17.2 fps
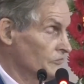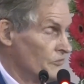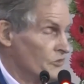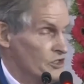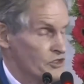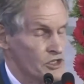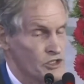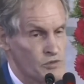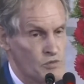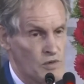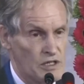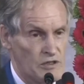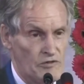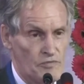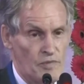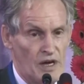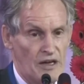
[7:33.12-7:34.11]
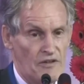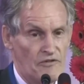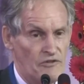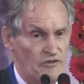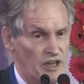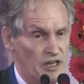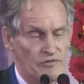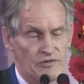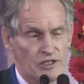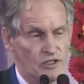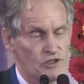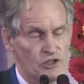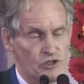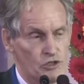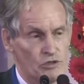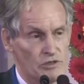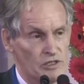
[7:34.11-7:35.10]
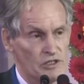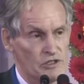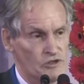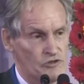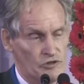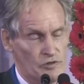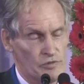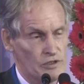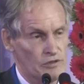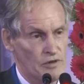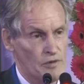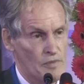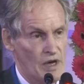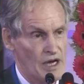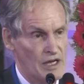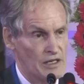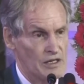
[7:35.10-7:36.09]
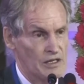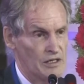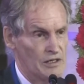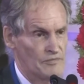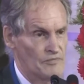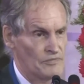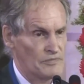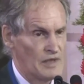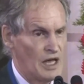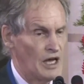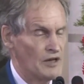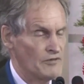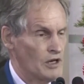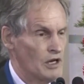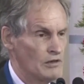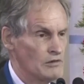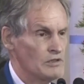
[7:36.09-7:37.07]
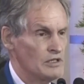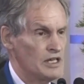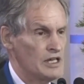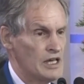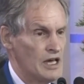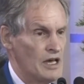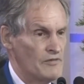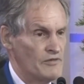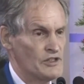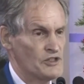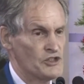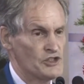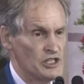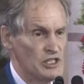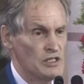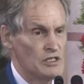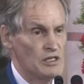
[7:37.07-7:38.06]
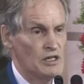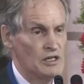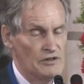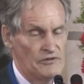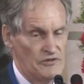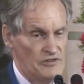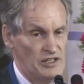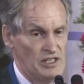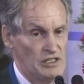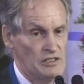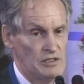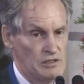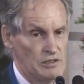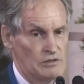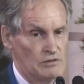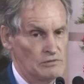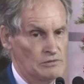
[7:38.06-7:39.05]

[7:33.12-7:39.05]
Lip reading: This is one of my favorite stories from the Ramayana. I've only ever seen her feet.